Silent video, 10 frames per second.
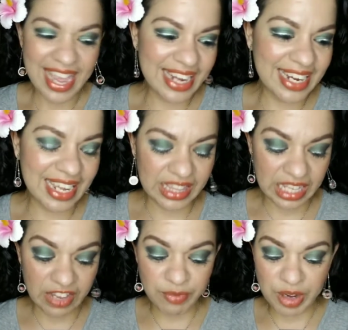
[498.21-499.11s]
and I
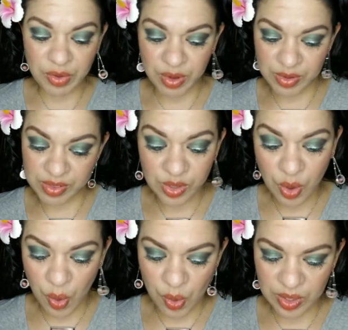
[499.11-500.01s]
love my rose
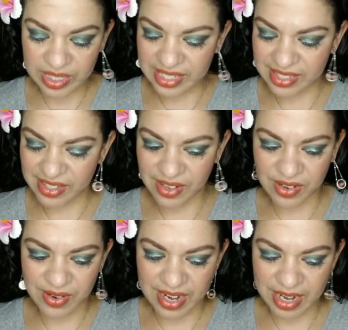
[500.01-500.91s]
gold so